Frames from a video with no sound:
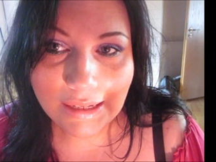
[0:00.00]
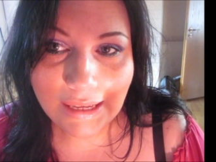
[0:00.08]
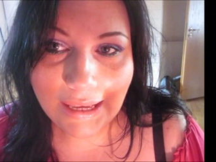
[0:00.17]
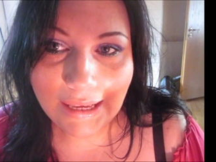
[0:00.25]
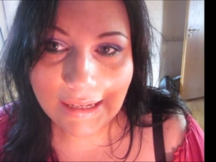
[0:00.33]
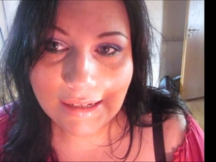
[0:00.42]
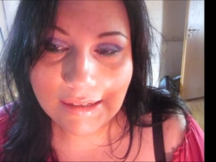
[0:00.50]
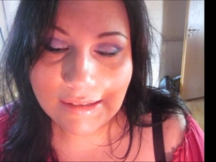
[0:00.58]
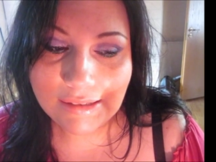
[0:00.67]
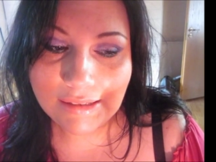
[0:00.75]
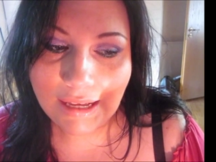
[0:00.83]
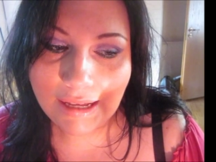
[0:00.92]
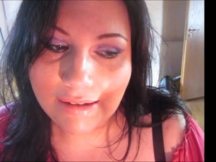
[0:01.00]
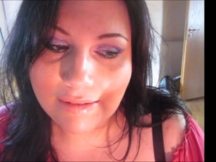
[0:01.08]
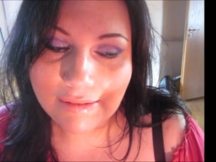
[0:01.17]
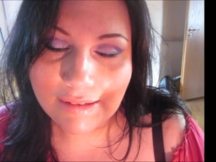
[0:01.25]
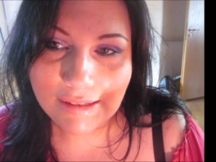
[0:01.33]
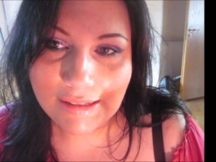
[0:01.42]
and
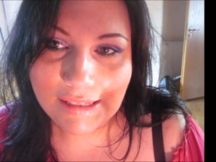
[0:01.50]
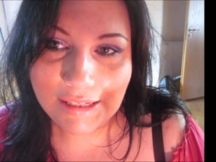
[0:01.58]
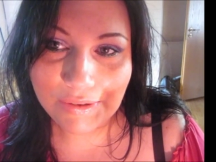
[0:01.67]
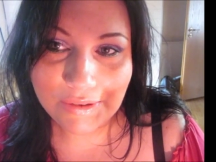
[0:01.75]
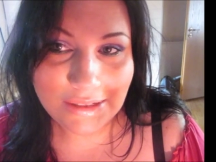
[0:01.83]
yeah see you